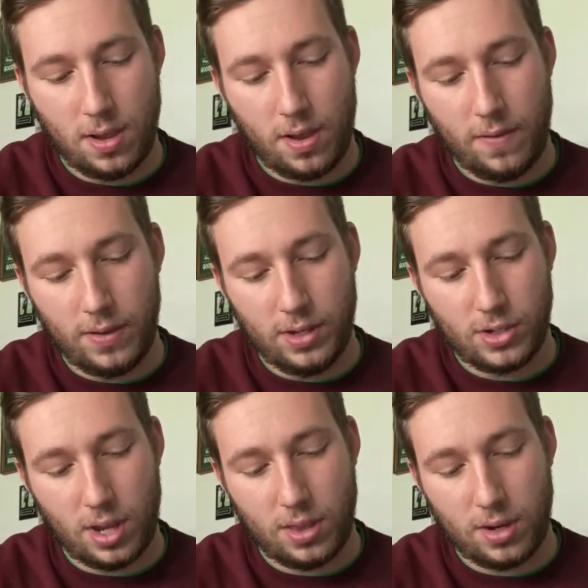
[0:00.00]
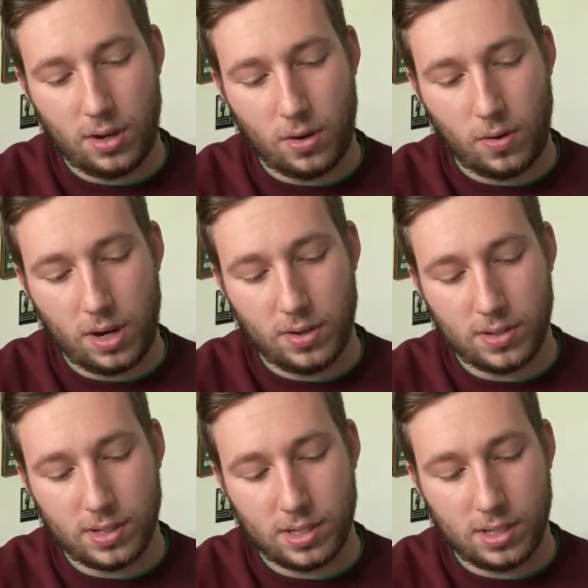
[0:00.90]
of each other, or
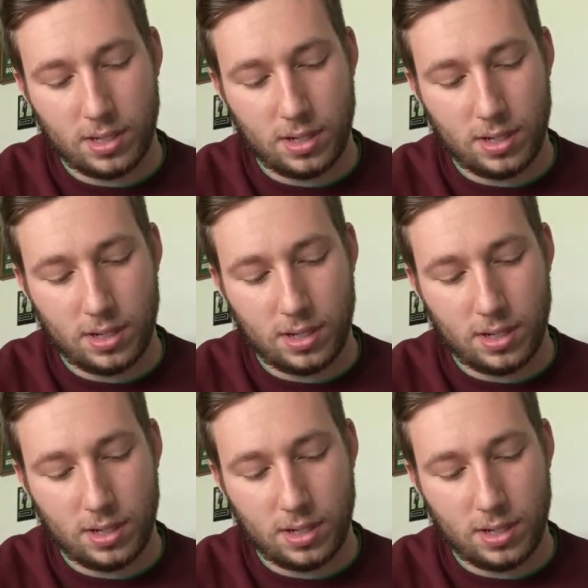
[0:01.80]
else